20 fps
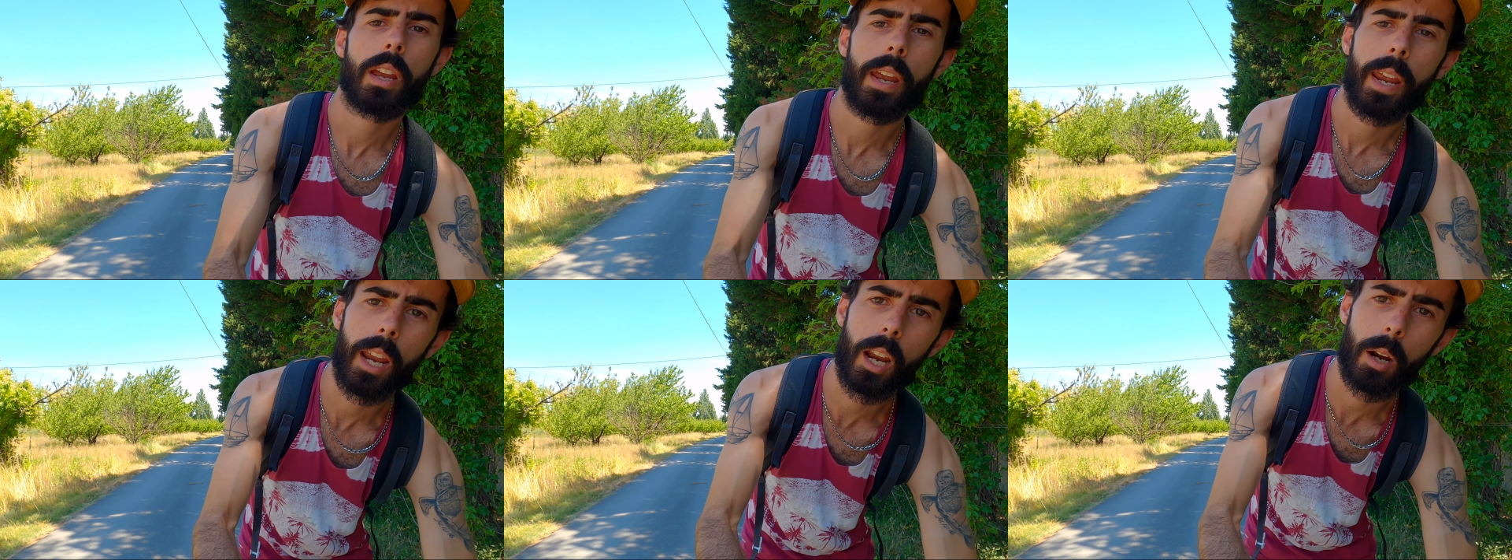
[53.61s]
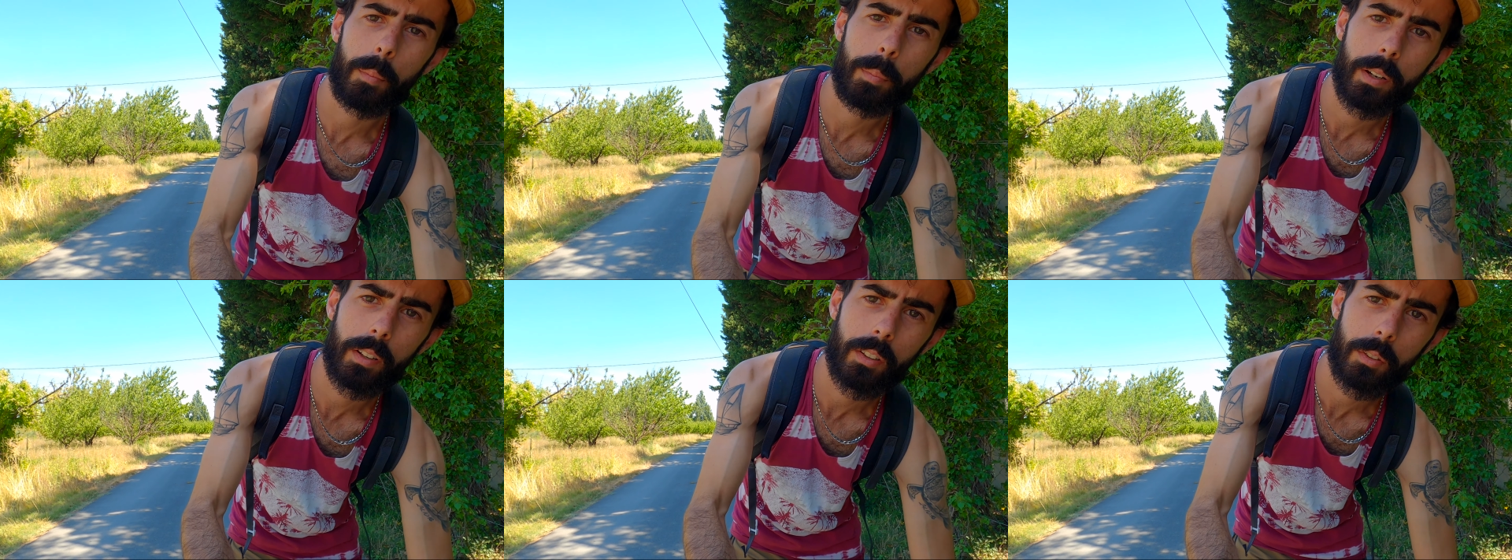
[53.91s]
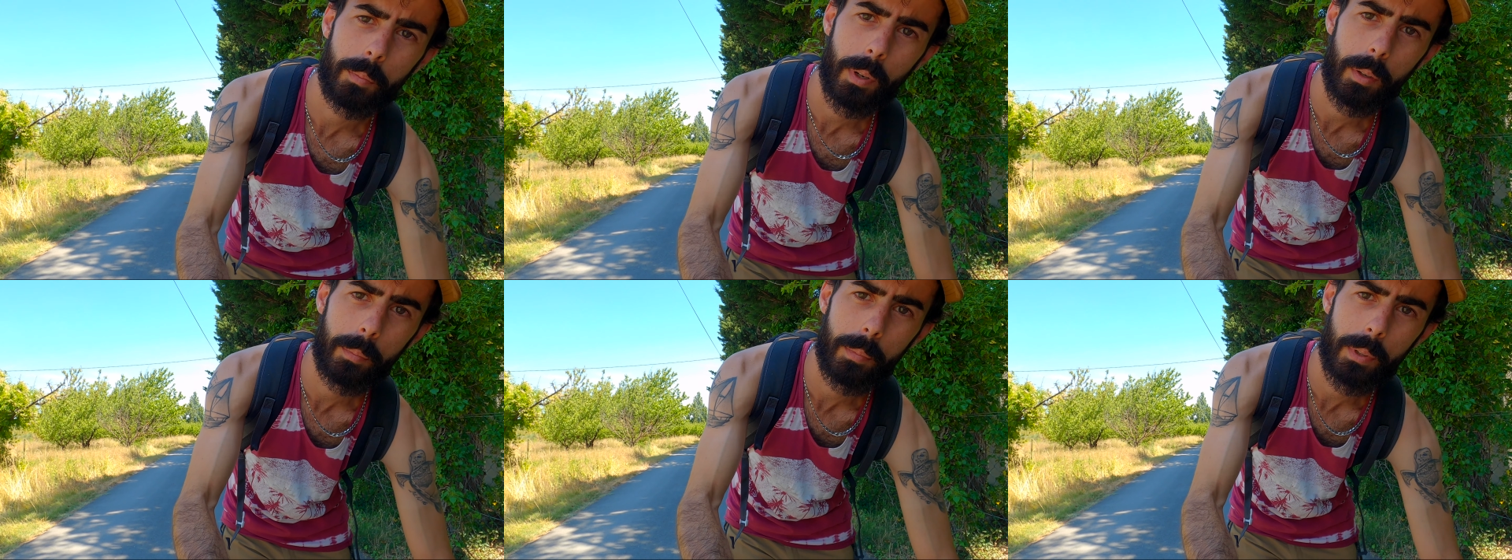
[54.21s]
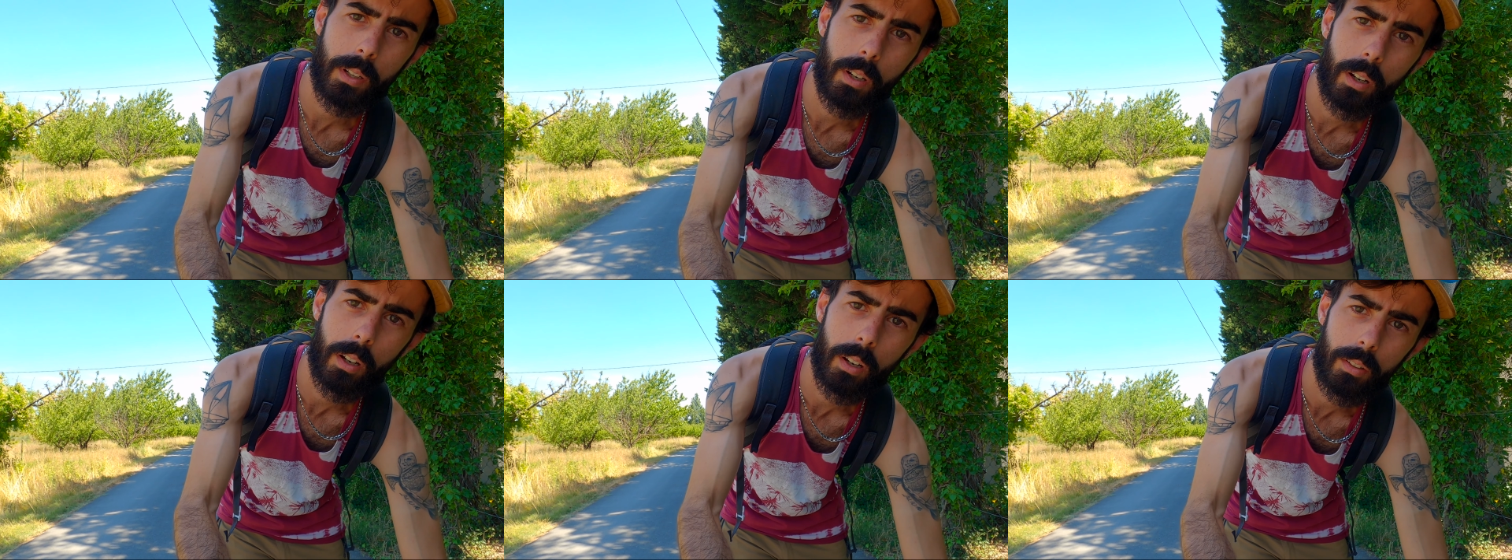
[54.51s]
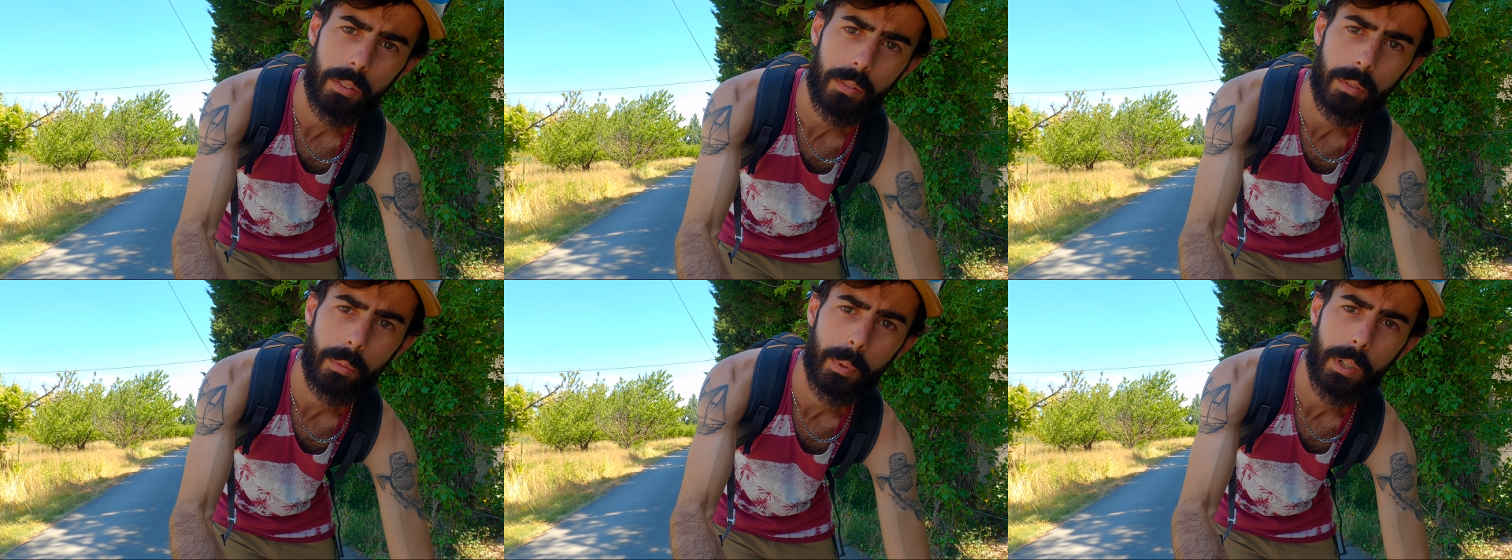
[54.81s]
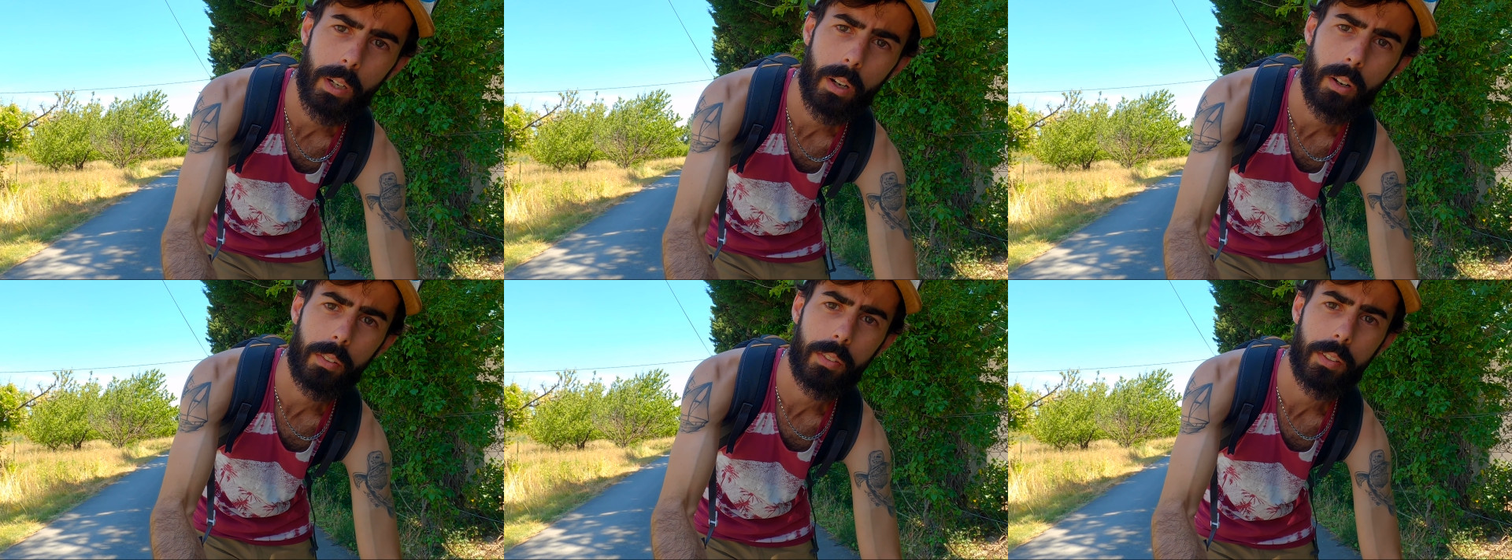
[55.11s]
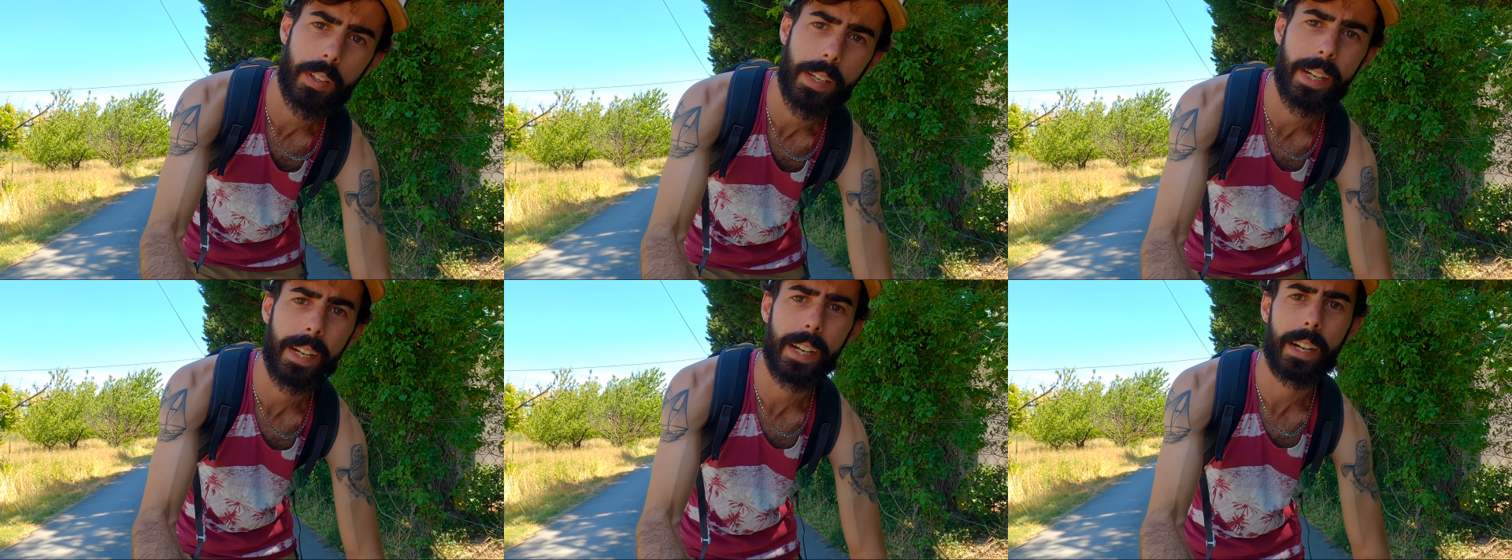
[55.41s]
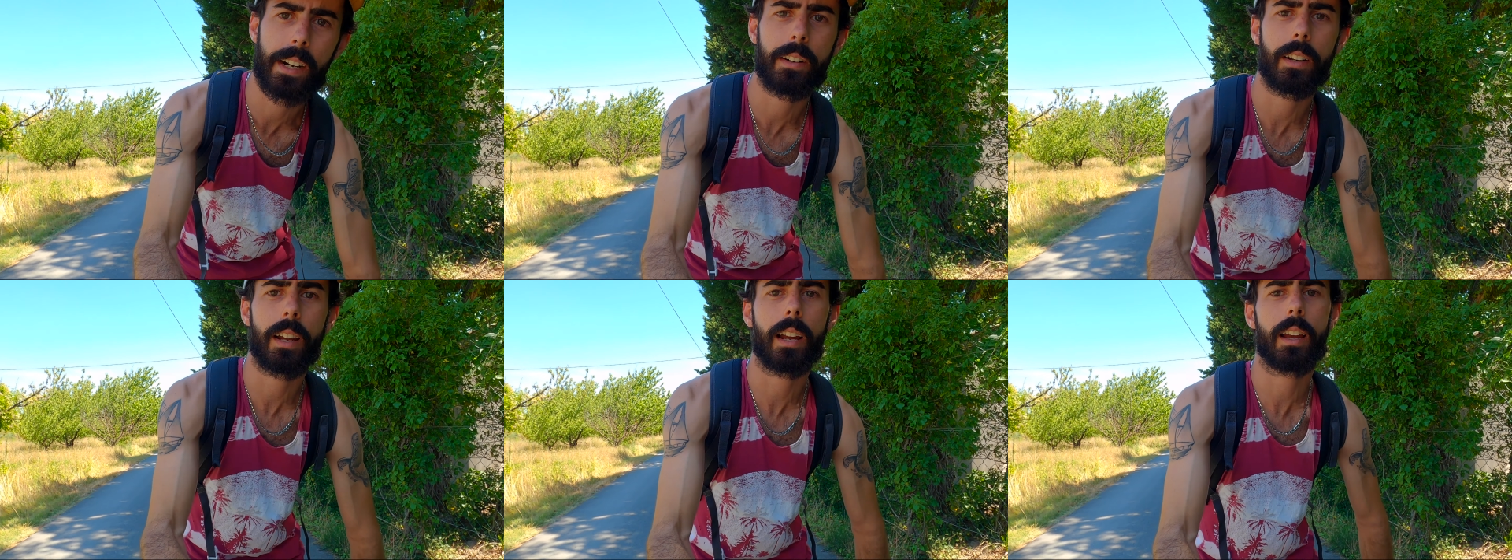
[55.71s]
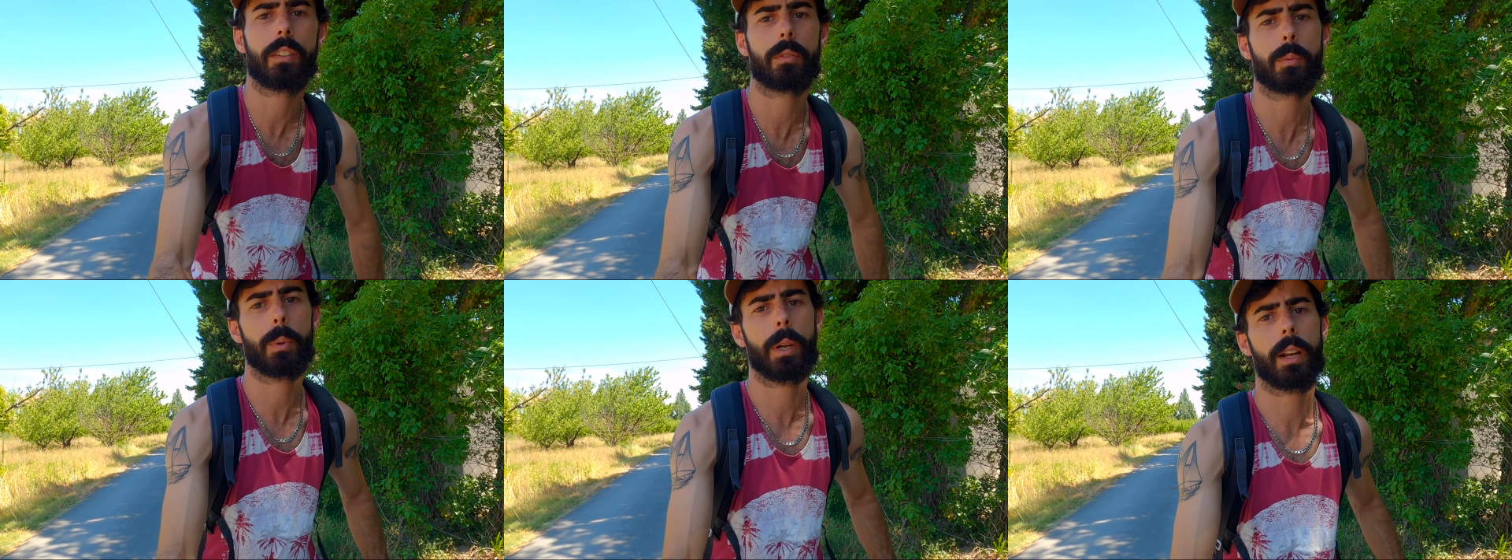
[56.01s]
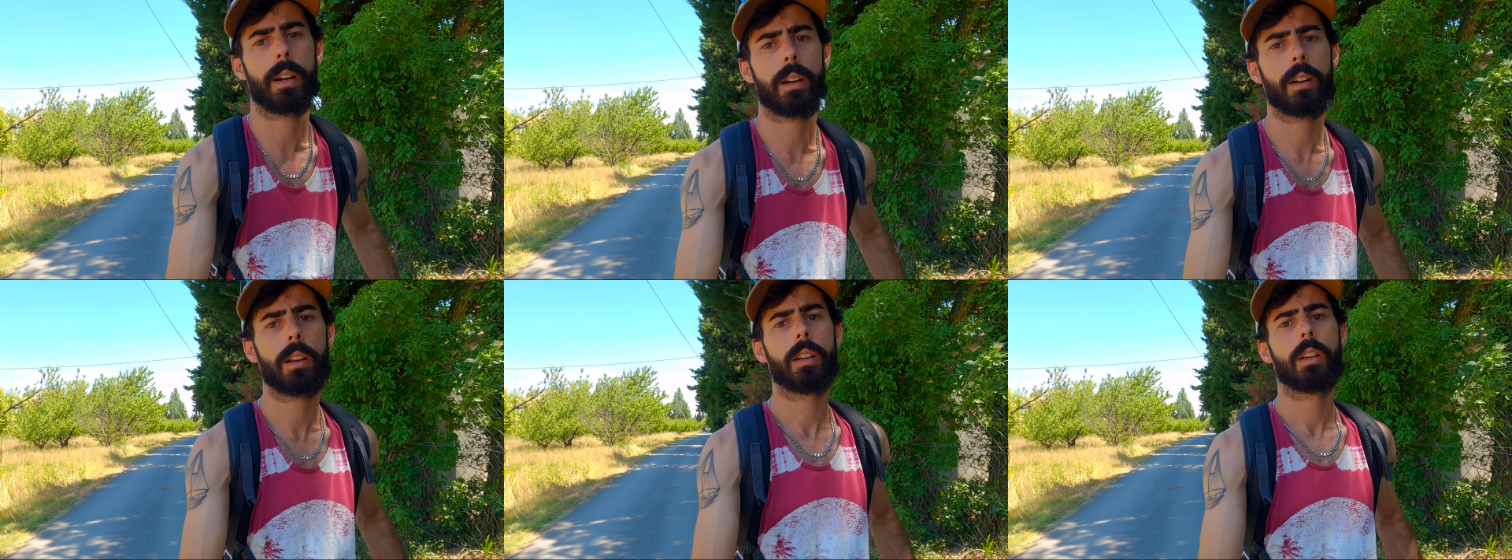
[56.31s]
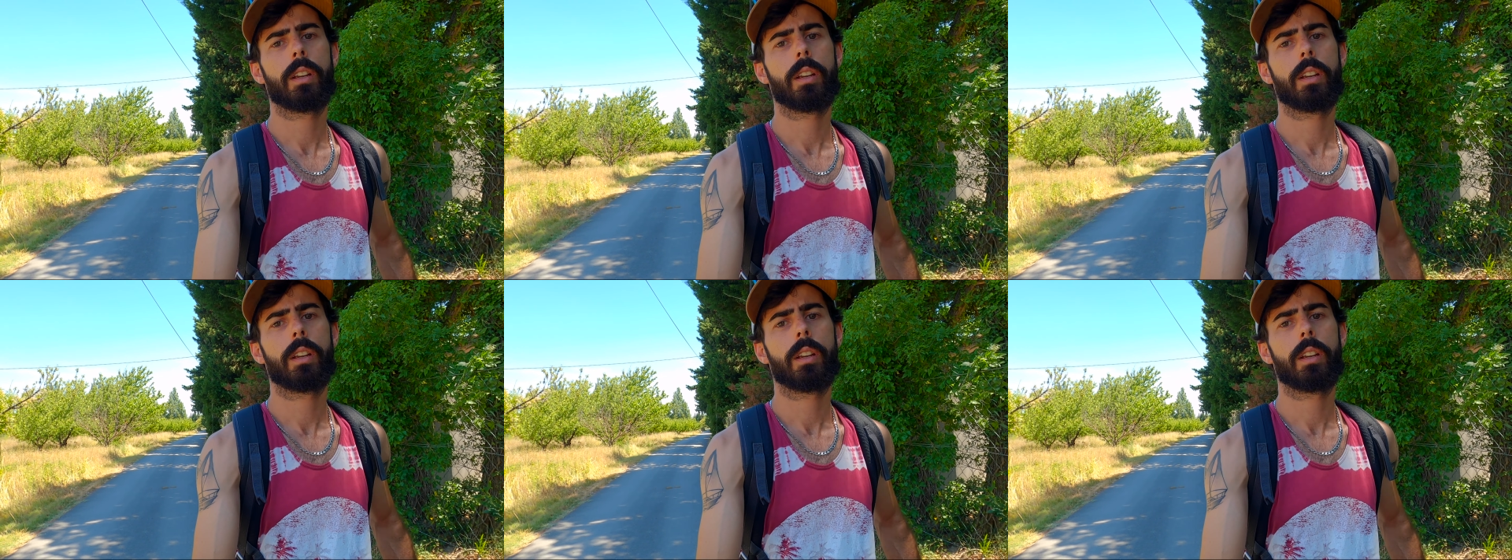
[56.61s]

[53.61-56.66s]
airplanes, but because we are scared as well.